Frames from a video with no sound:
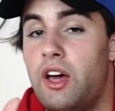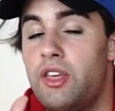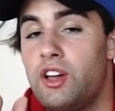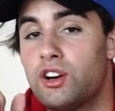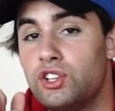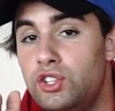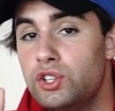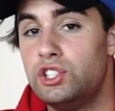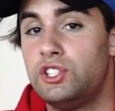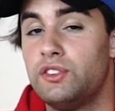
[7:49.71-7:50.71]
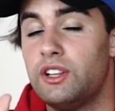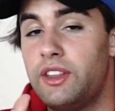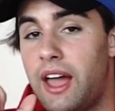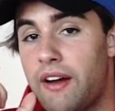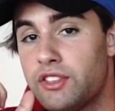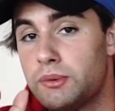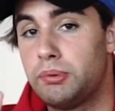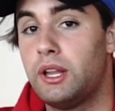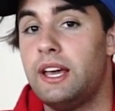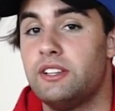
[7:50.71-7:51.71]
They are useful and they have their
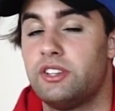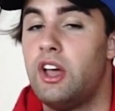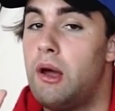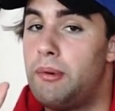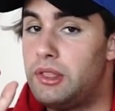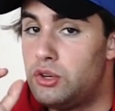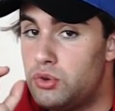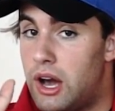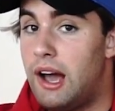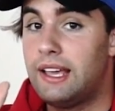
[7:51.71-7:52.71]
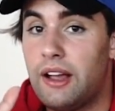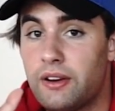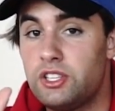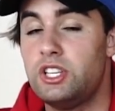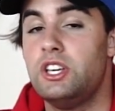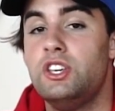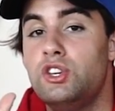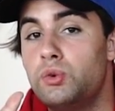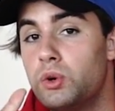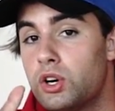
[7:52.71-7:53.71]
place, but they do not guarantee
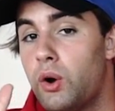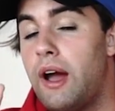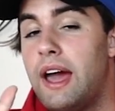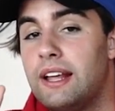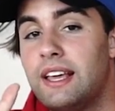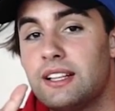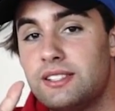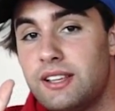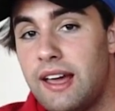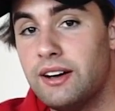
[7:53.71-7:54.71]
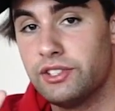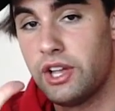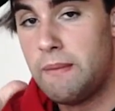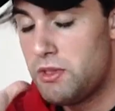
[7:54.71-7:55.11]
you will go ahead and get sales.